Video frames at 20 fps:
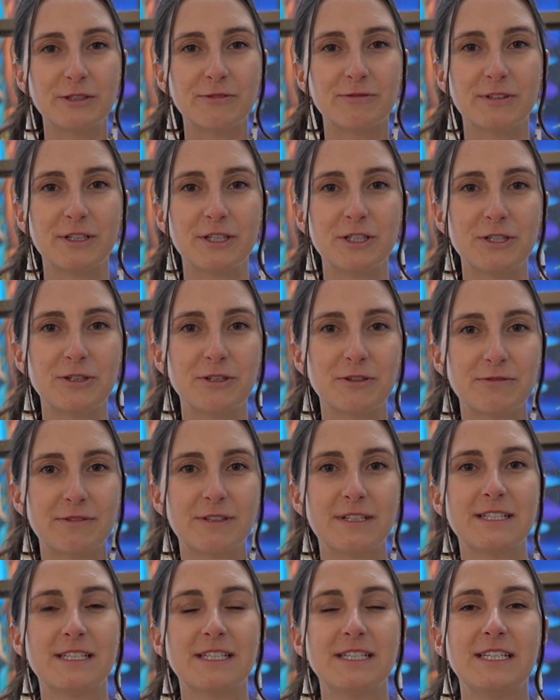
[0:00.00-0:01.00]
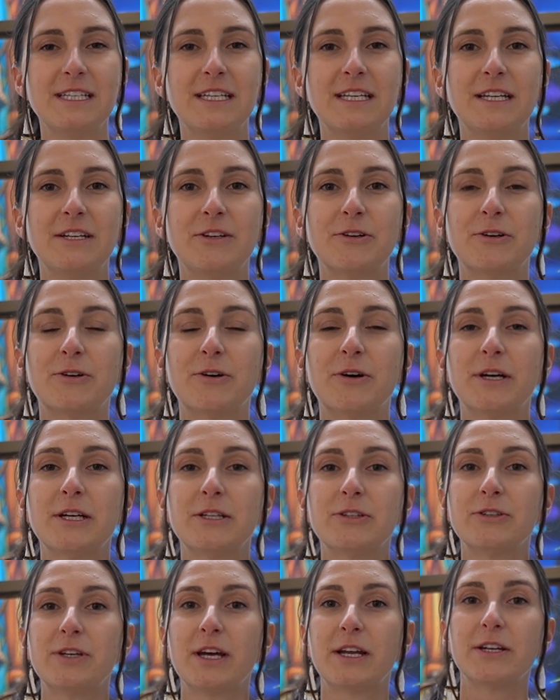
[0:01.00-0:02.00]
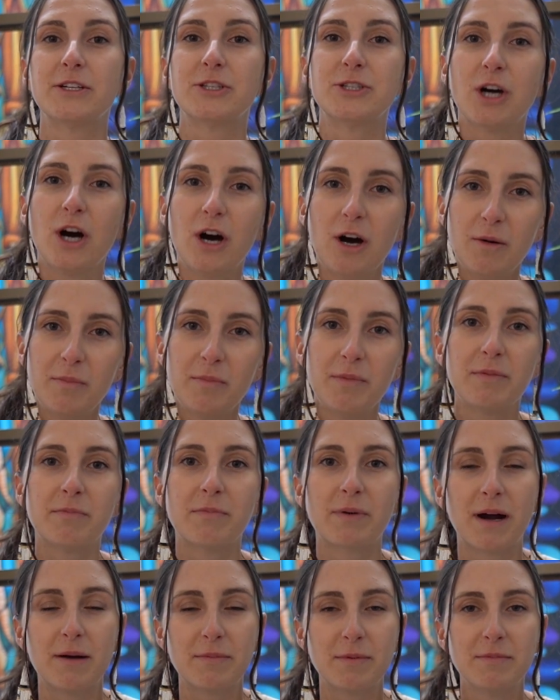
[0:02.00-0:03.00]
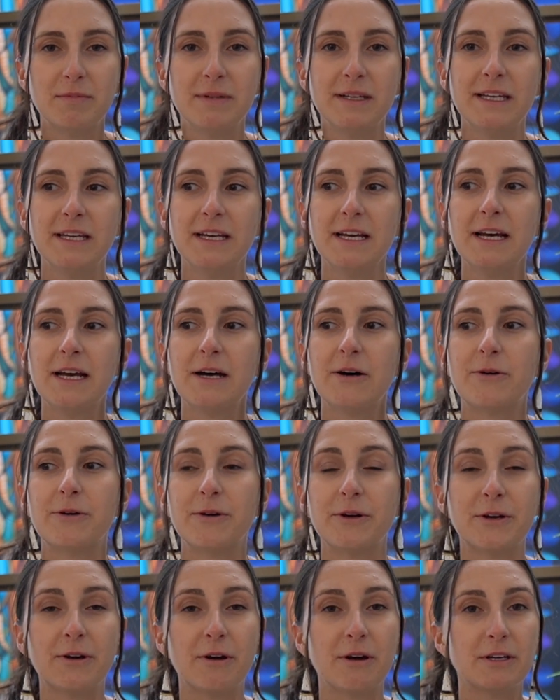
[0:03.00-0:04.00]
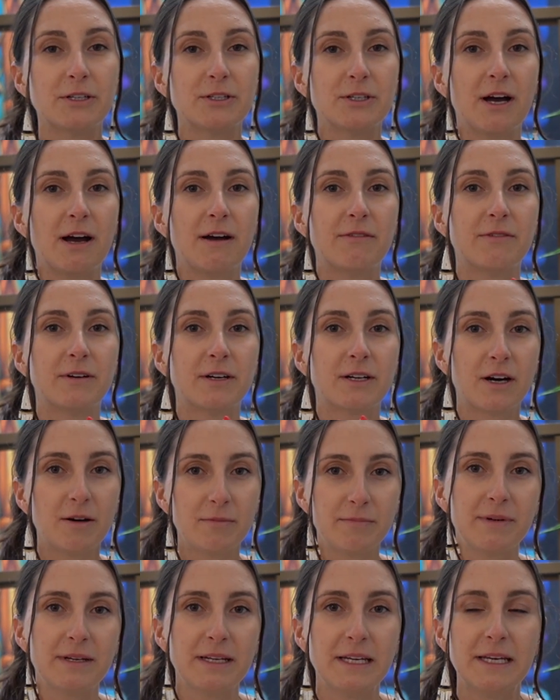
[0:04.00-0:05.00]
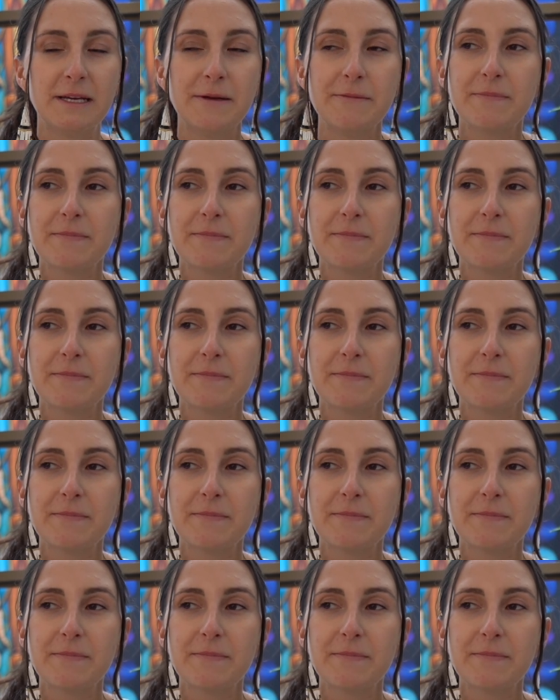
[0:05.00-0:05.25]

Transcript: to finish university and you're going to get a job, probably, or you're going to have a company,